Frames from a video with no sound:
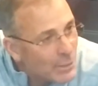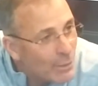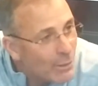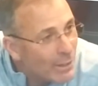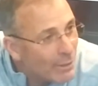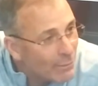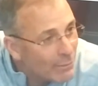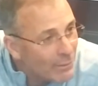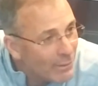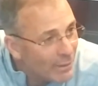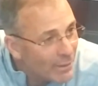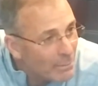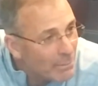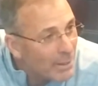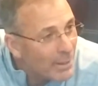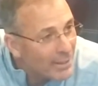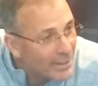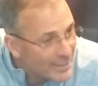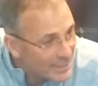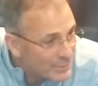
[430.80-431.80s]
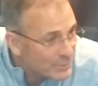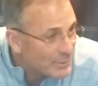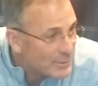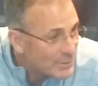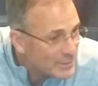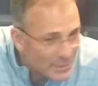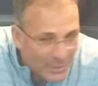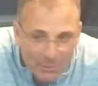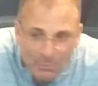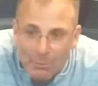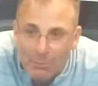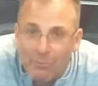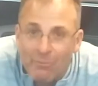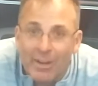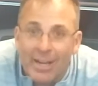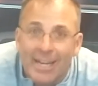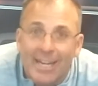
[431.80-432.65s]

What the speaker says: No, I don't talk about it.